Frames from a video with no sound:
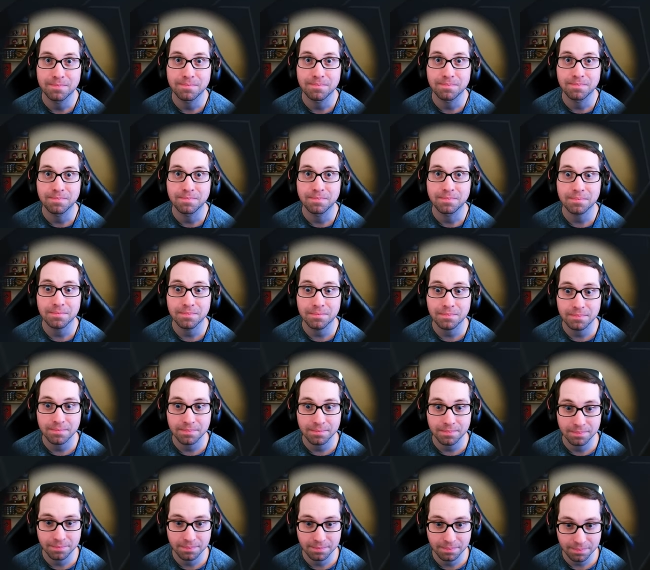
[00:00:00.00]

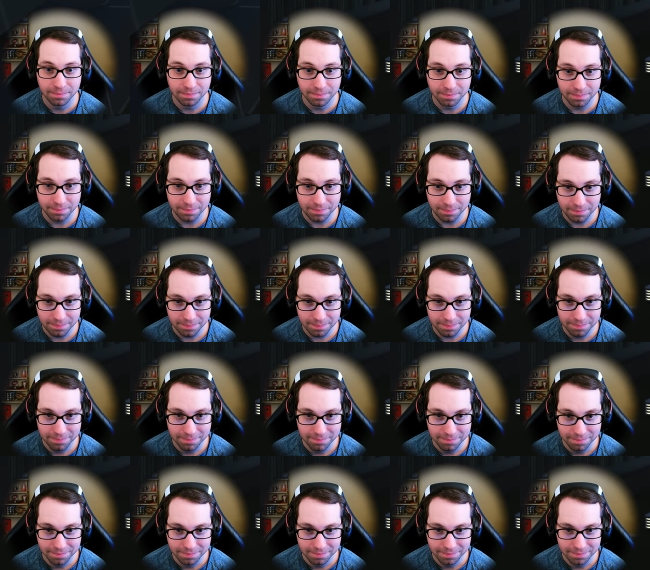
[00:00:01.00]

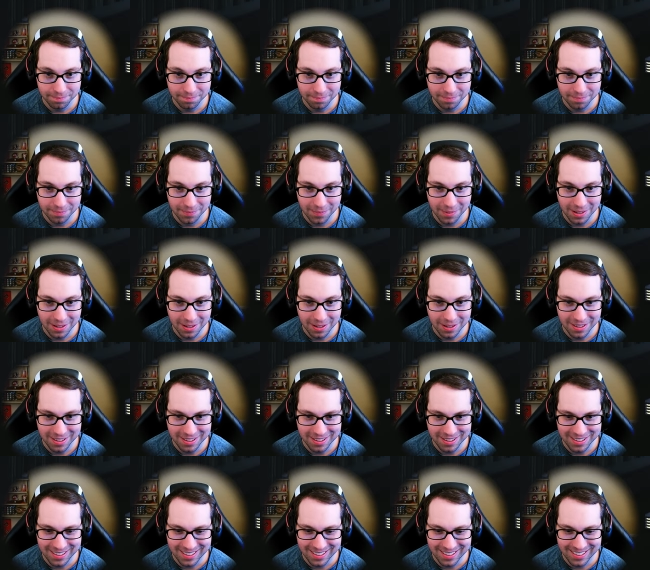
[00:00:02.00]

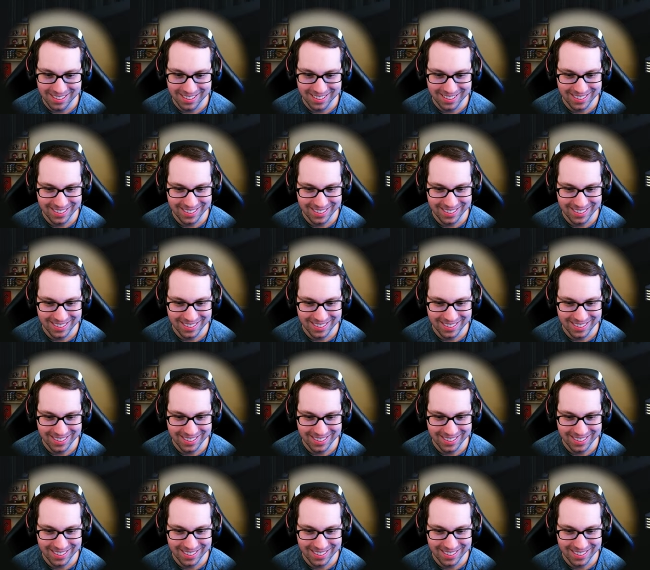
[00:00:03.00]
Nothing is said.